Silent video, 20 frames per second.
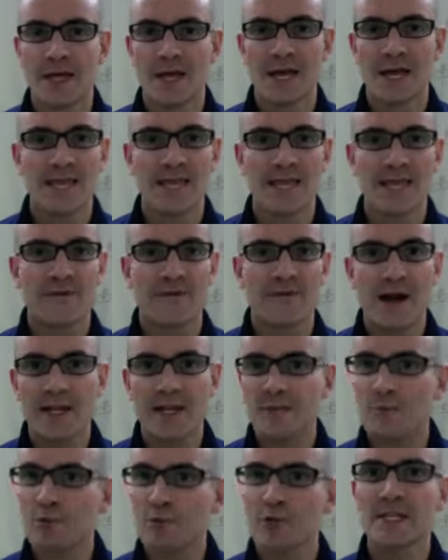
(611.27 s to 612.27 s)
and then
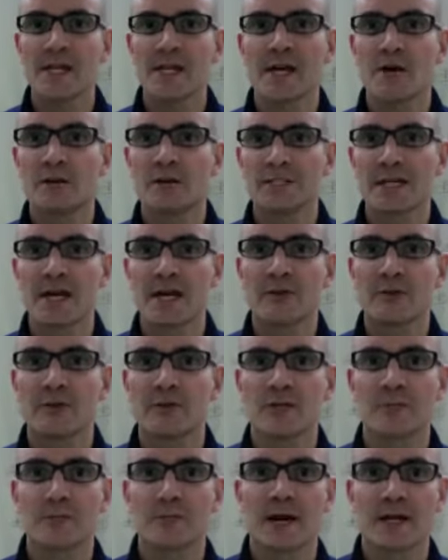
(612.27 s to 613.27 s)
finally bringing that all together in
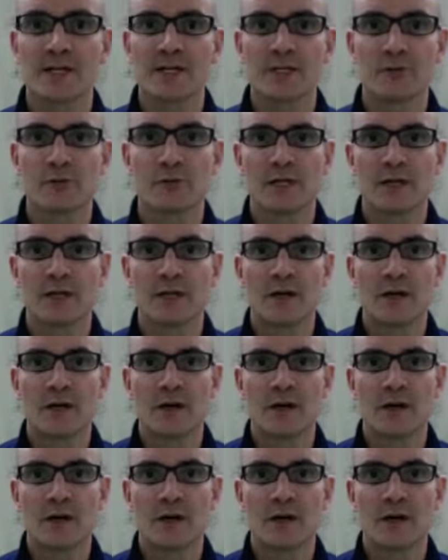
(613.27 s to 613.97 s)
the backswing